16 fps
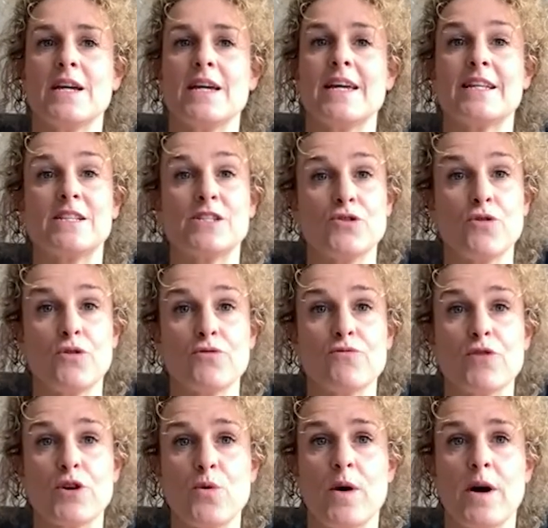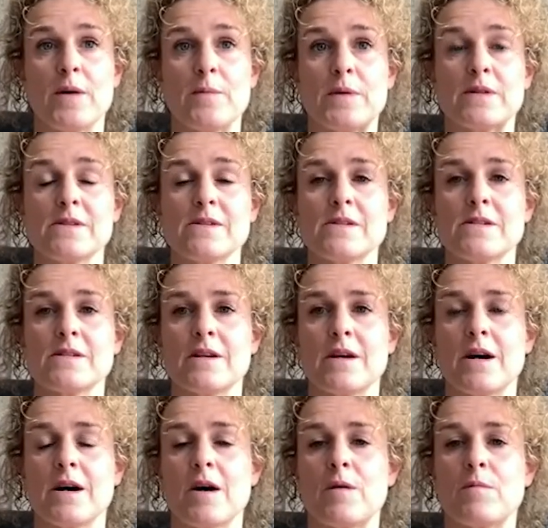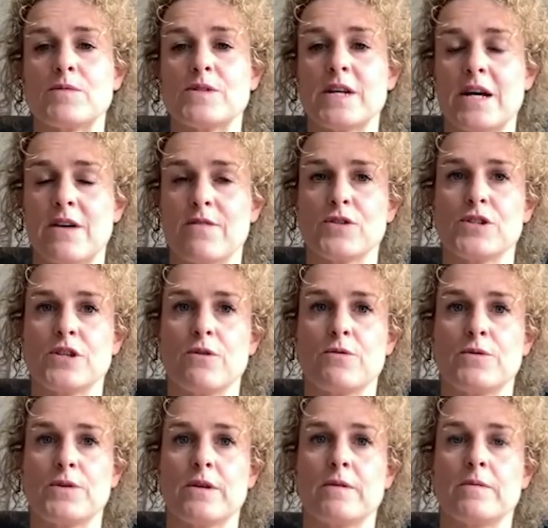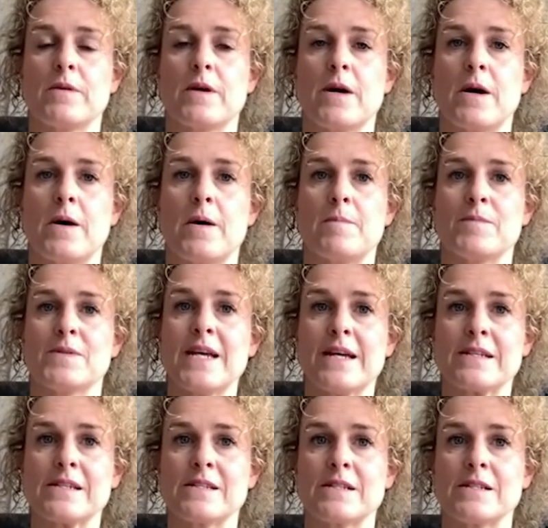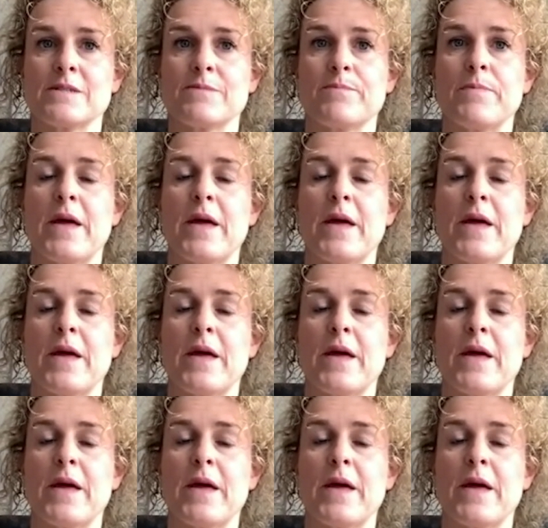It is not a requirement to have a donor tested.